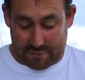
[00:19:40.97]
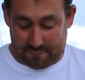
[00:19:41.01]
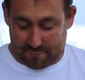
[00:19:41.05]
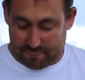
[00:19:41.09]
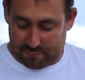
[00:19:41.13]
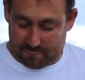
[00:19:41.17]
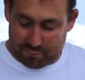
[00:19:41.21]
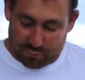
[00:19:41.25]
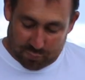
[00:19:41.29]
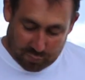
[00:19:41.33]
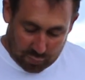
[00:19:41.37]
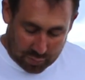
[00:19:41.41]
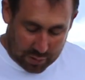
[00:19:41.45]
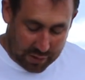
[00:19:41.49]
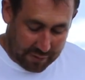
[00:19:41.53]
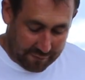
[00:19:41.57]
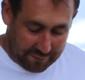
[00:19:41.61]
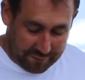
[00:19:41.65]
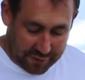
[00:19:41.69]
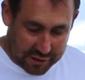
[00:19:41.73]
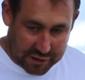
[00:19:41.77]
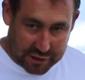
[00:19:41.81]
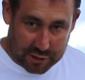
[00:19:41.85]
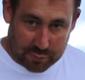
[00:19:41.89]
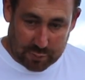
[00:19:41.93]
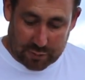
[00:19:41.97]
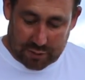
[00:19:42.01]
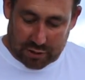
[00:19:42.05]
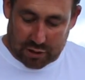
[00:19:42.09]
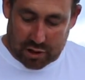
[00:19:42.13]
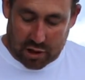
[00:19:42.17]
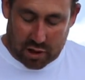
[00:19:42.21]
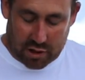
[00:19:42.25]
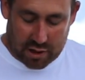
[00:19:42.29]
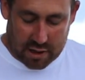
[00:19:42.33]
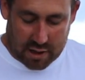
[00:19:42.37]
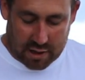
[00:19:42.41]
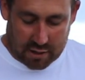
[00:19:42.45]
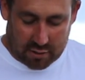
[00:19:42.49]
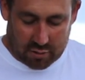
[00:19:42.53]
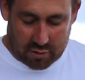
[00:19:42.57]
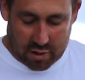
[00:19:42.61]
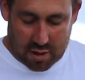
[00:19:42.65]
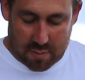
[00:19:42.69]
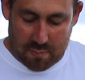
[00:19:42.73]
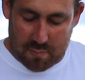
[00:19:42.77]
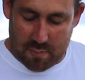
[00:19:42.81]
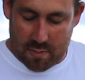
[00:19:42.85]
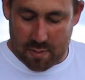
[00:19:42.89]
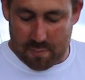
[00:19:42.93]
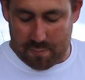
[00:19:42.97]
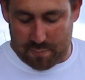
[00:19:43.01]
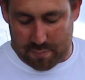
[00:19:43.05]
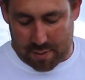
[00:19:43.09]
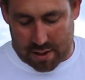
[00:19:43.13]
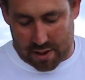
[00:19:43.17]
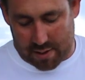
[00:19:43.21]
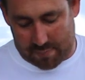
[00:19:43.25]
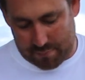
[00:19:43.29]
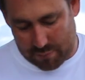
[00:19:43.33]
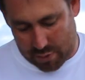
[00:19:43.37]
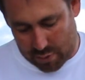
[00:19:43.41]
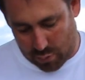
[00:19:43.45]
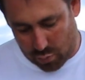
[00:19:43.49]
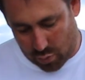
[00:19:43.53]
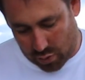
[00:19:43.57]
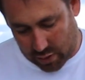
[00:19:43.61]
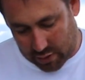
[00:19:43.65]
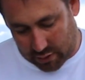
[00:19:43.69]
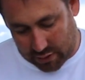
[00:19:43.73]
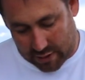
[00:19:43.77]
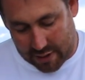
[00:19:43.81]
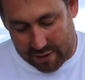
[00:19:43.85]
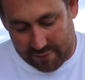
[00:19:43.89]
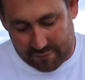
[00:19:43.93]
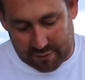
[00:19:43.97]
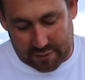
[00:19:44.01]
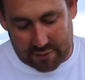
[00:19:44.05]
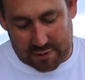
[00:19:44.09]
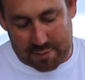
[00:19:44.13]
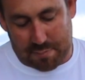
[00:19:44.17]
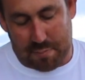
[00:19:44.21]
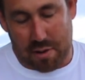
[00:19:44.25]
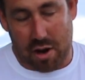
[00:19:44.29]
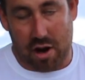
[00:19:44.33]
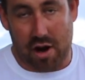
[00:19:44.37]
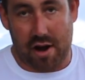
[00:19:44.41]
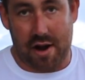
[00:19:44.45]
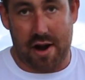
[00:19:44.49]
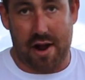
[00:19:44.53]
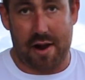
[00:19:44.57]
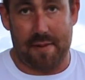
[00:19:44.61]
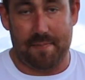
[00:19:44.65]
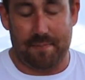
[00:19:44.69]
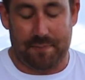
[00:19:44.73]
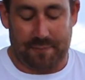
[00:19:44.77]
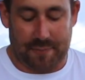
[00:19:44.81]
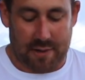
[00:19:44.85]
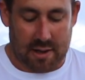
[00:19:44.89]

You're going to finish it with the coconut cream, but you want to leave it to marinate